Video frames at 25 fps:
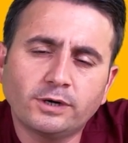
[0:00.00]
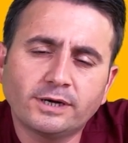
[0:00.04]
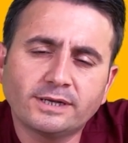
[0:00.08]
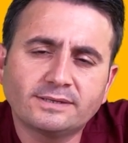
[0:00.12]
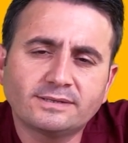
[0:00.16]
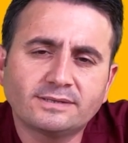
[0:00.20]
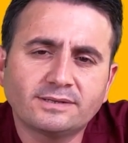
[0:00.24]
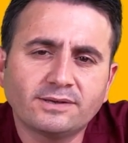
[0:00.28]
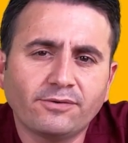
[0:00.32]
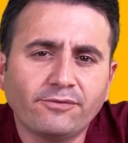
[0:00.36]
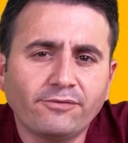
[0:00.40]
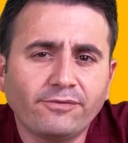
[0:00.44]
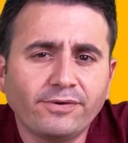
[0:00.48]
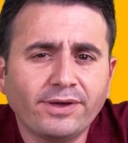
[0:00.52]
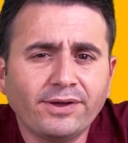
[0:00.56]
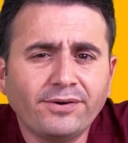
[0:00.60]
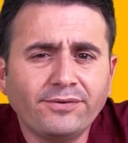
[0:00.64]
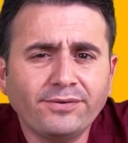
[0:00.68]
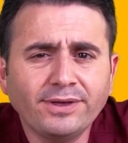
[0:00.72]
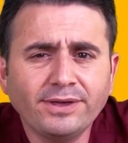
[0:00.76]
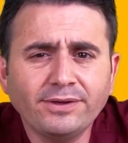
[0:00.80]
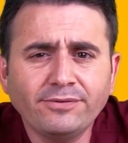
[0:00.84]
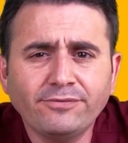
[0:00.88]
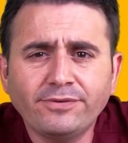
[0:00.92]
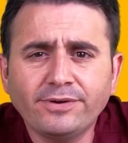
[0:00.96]
It's a
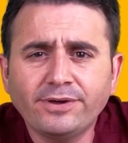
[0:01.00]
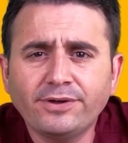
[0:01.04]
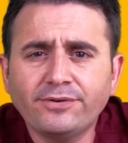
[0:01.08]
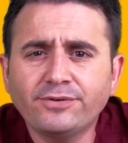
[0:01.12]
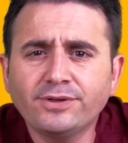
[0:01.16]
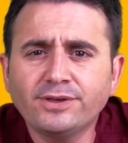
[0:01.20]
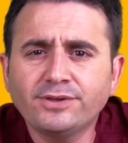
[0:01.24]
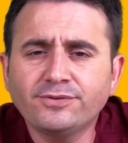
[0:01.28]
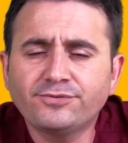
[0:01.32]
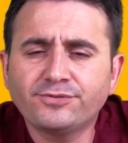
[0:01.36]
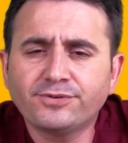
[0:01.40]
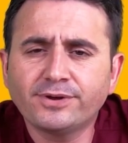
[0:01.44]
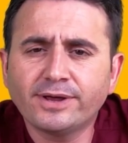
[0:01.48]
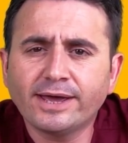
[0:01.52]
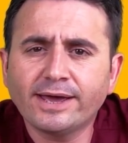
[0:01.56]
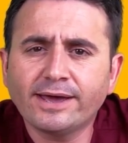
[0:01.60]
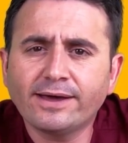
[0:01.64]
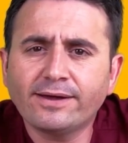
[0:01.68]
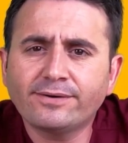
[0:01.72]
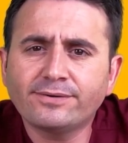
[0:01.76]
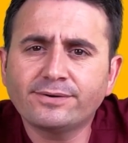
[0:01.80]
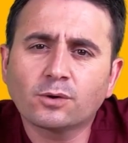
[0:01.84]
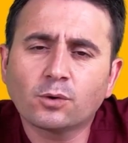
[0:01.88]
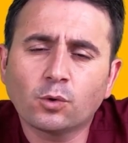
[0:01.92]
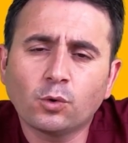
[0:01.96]
very, very
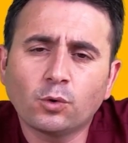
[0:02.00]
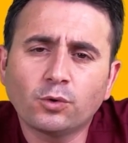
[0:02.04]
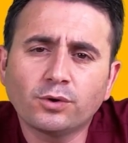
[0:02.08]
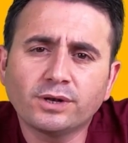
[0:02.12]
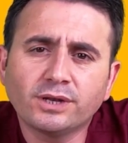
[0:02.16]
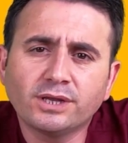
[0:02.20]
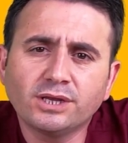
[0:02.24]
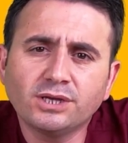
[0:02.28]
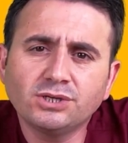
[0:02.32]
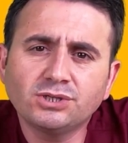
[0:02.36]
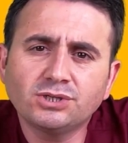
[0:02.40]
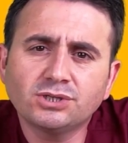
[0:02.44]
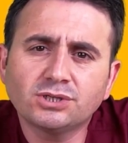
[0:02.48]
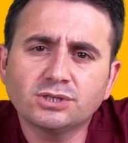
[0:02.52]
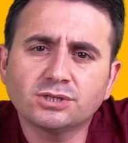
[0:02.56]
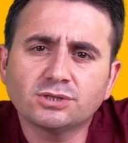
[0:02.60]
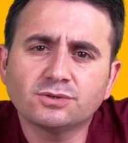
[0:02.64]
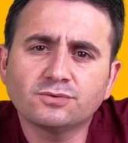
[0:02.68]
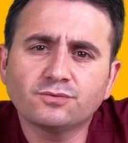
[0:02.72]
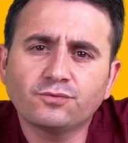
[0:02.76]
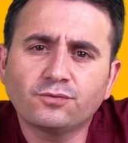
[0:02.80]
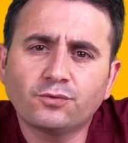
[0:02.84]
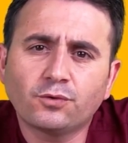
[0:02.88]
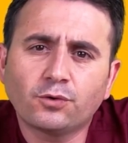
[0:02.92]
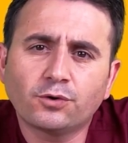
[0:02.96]
rare
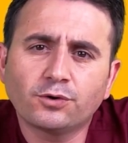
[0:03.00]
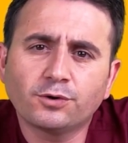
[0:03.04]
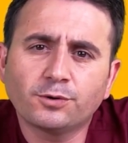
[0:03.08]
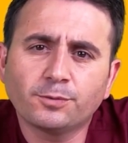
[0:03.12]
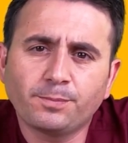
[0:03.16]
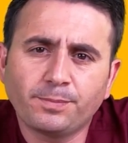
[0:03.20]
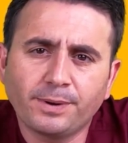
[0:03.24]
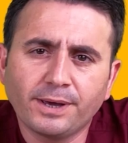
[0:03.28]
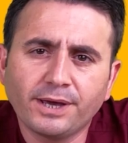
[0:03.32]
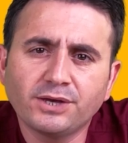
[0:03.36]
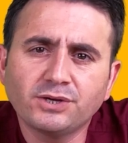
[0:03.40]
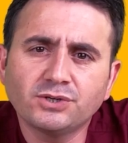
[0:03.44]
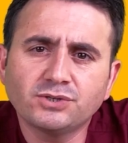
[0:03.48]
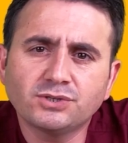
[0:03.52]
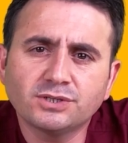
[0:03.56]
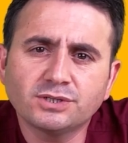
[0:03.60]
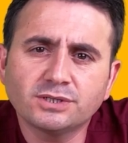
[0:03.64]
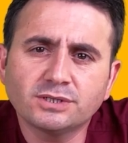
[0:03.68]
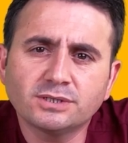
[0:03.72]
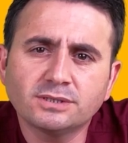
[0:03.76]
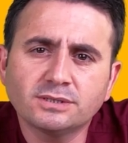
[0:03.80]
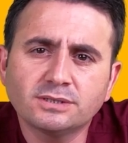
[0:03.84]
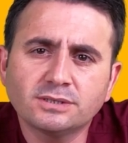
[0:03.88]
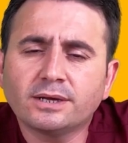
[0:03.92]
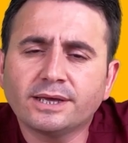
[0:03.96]
condition for the
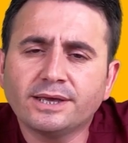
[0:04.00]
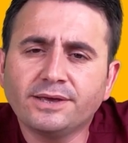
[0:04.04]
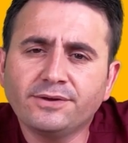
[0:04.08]
patients.